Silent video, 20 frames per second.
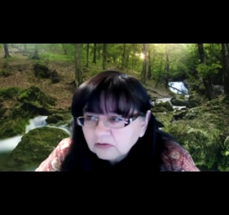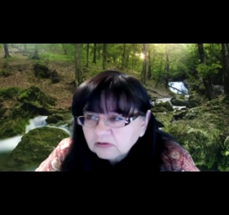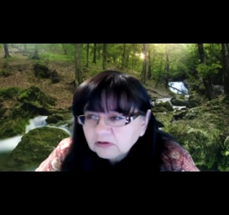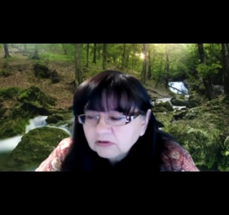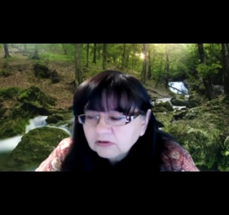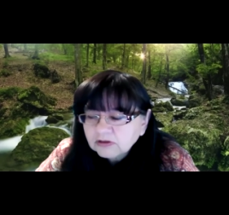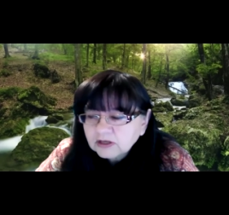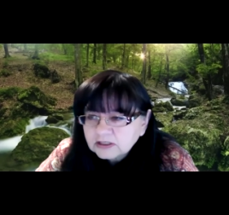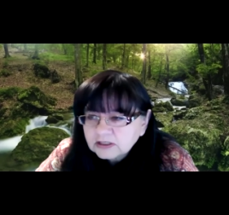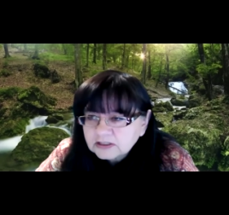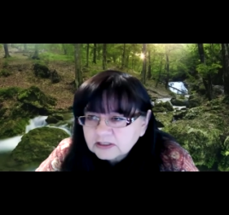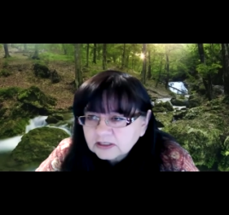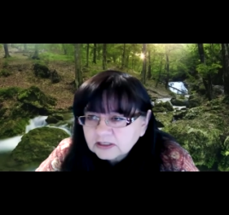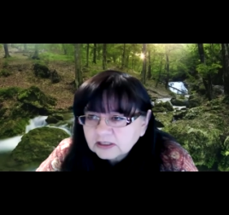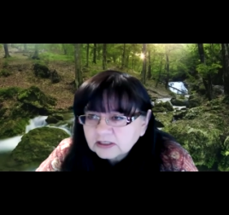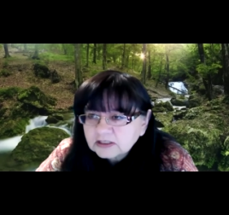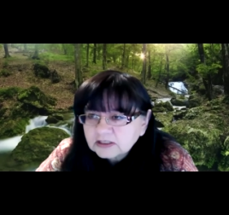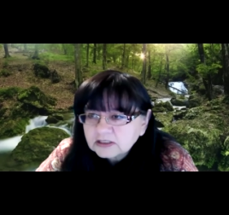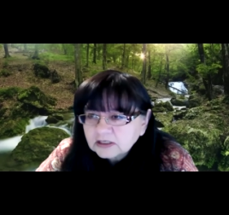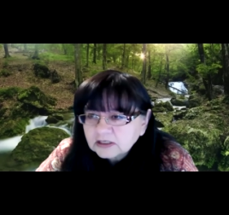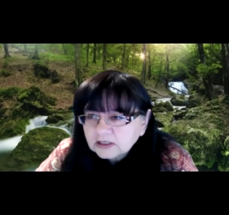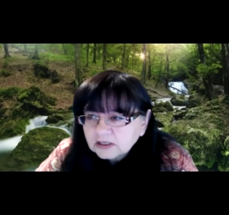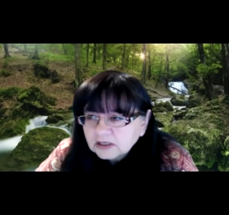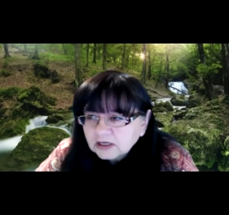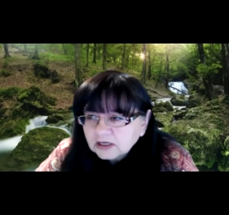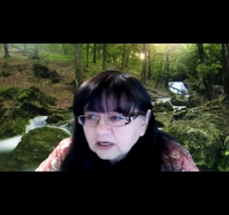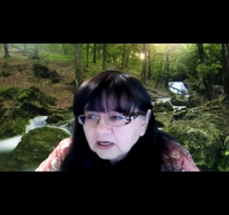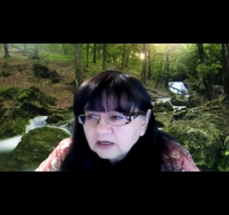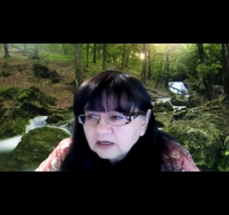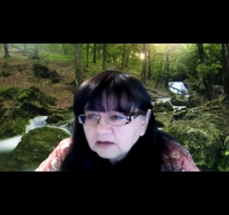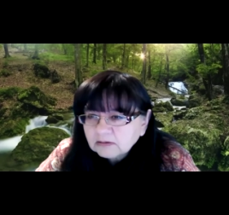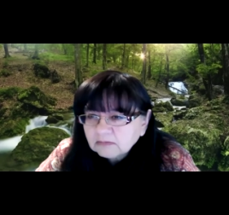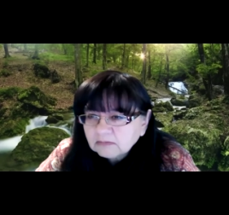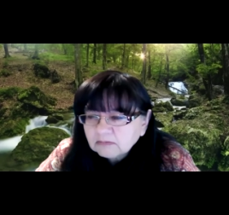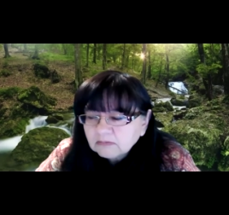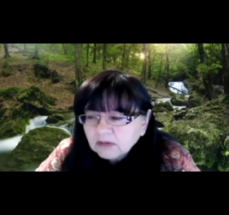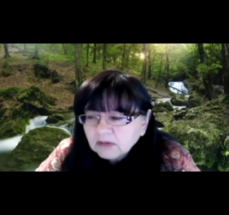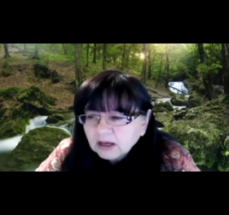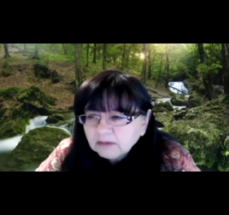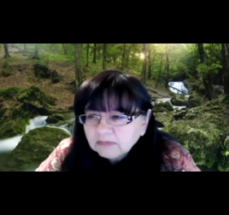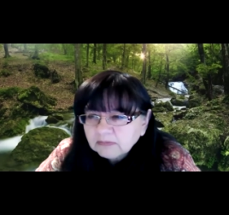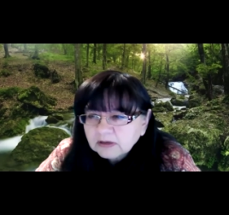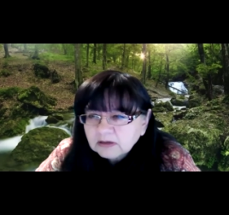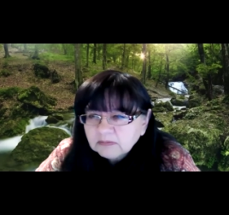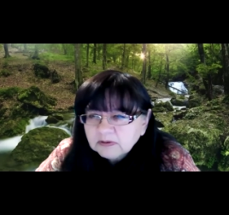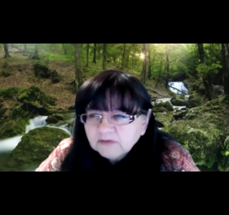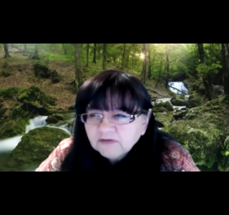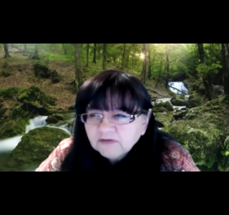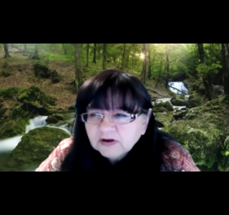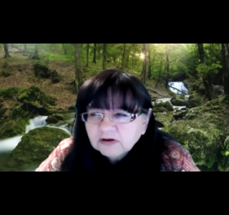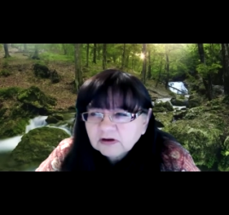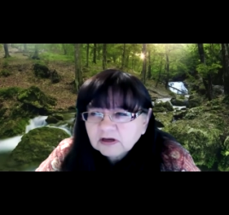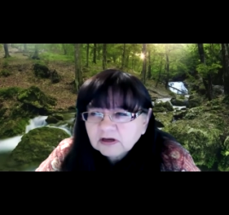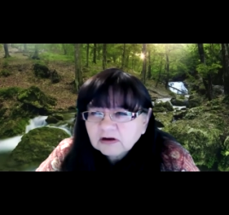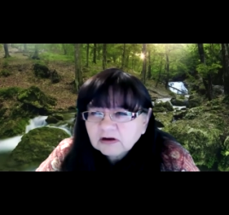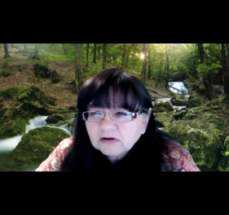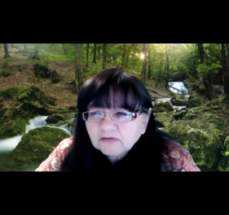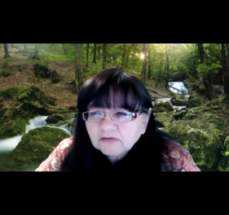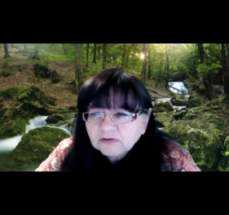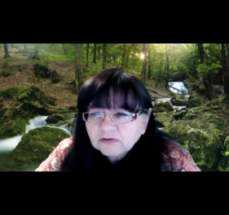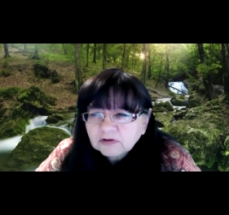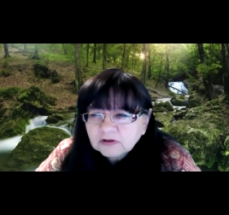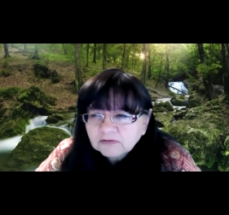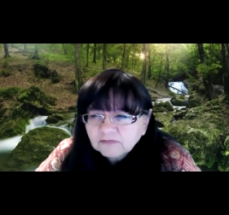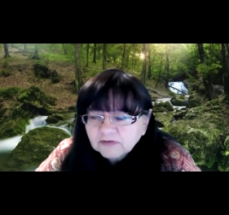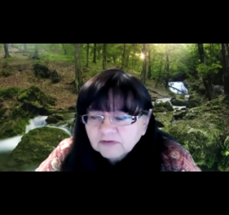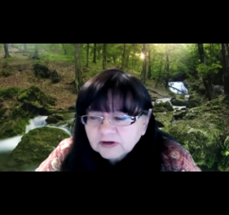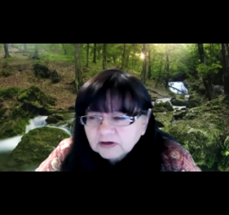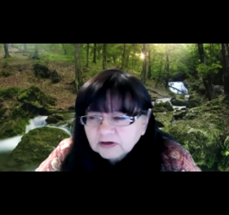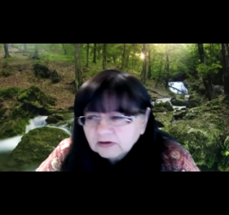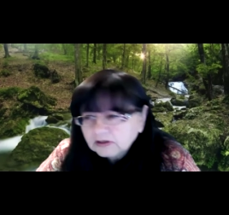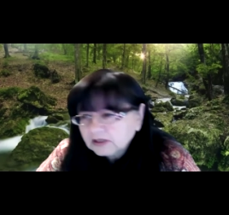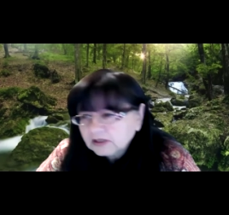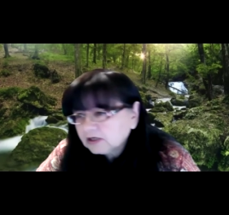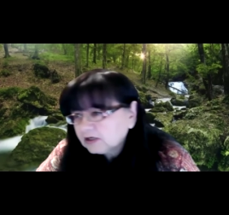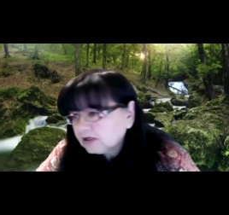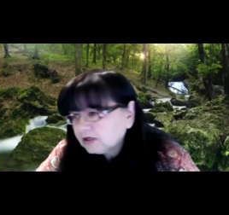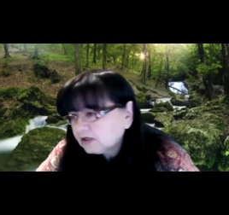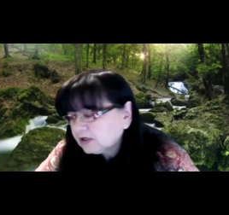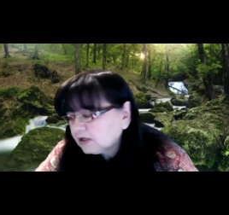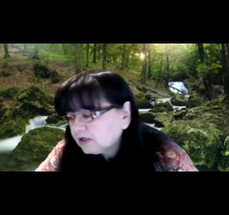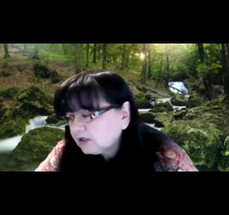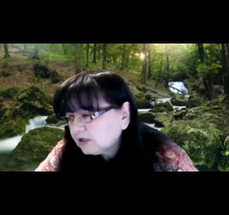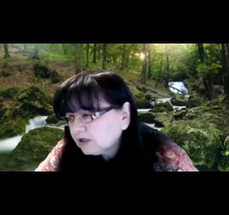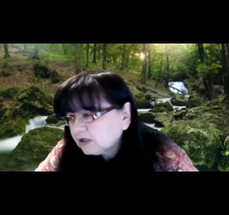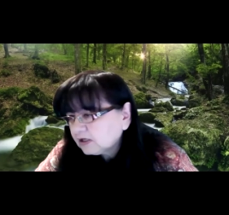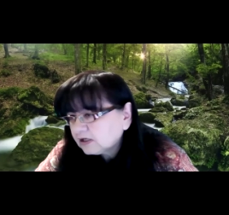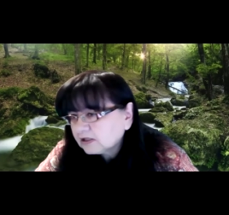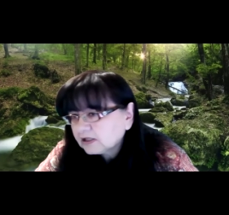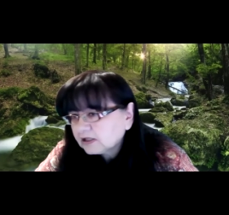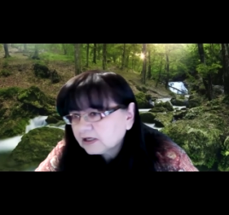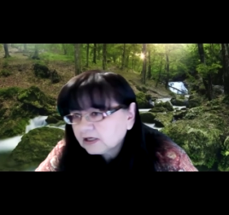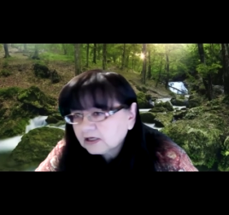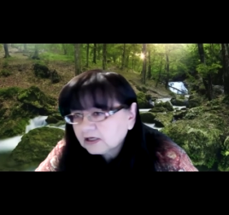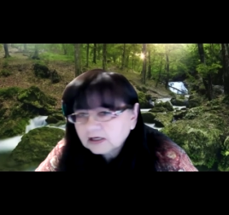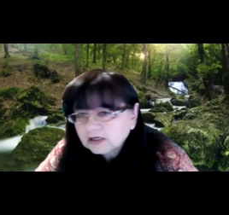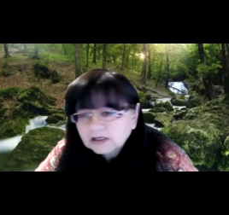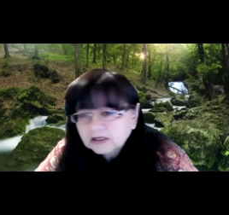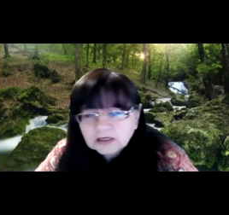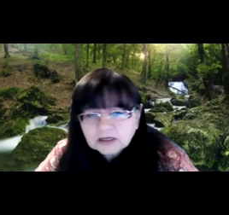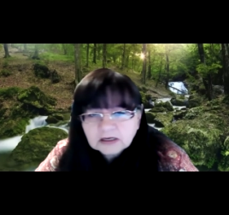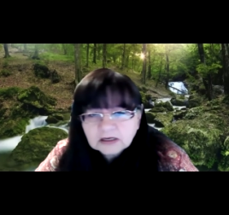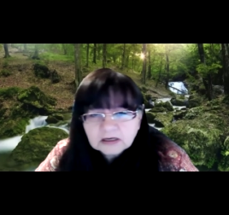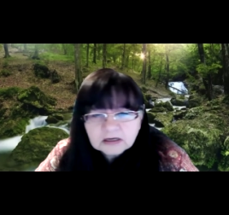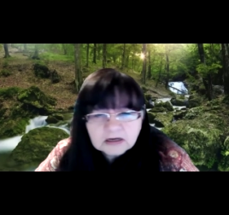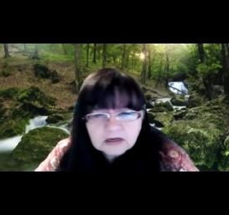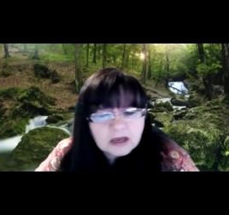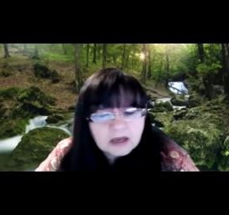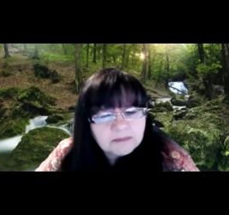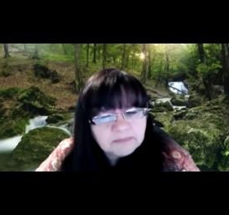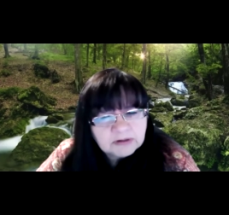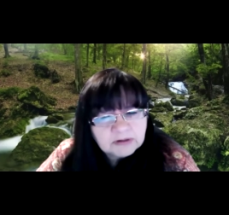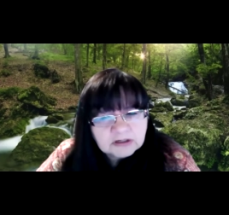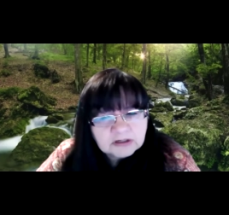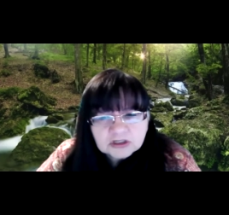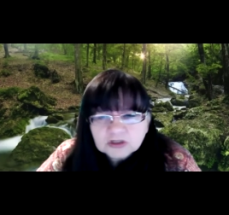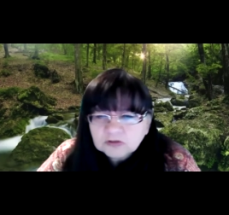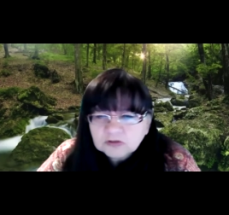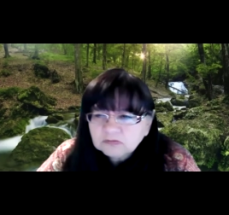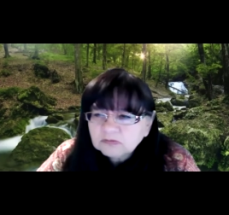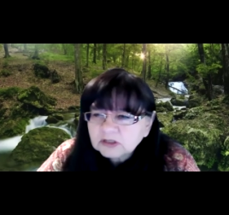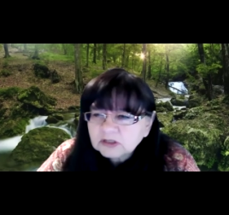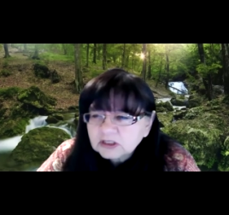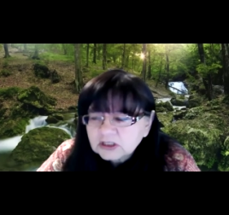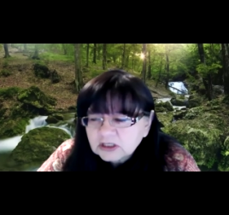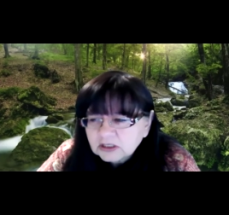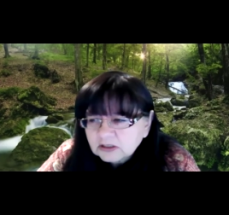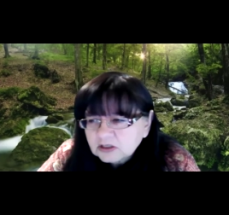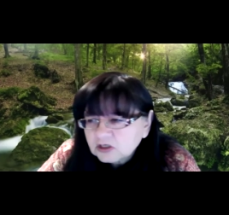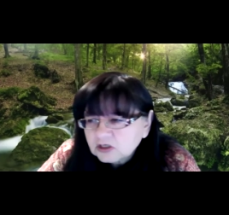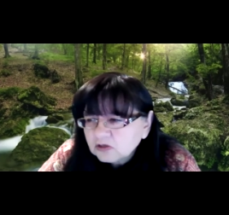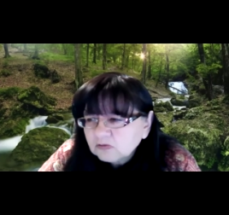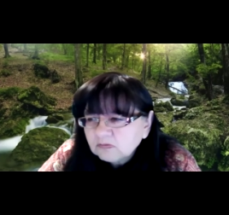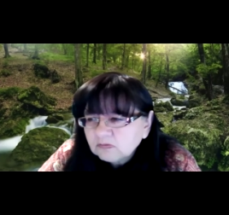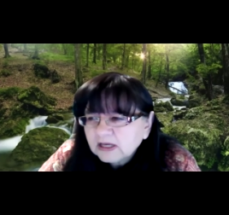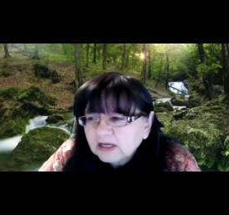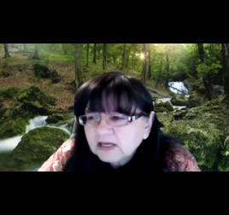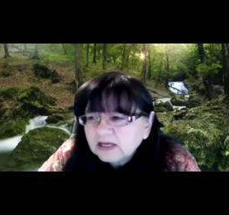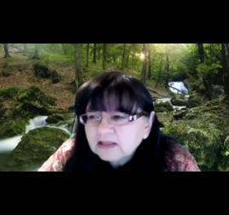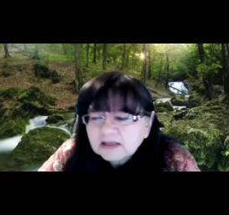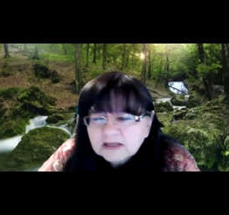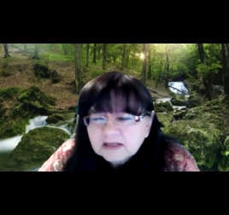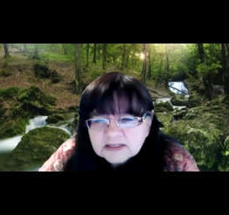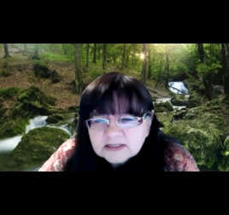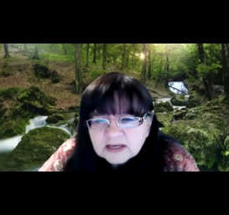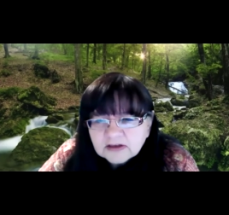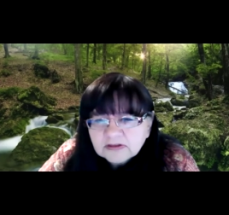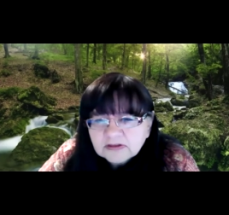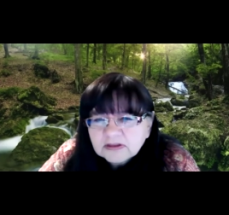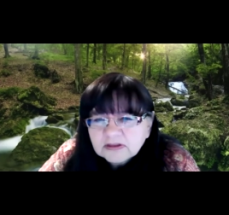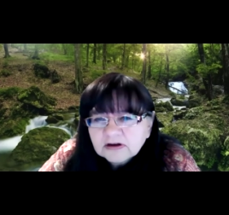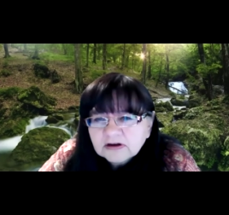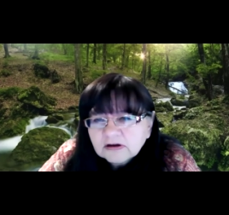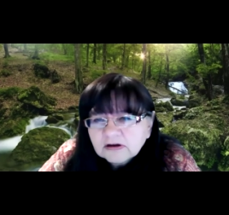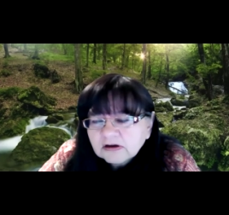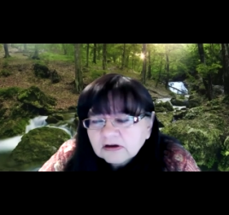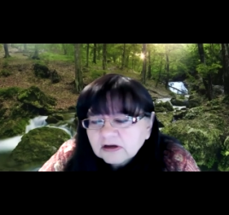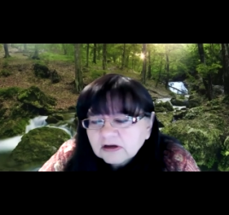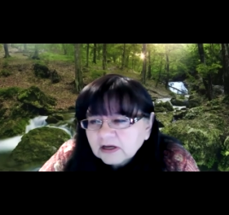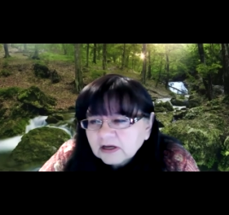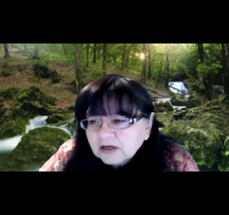know the things that I'm going to be very careful and very like not put too many things out there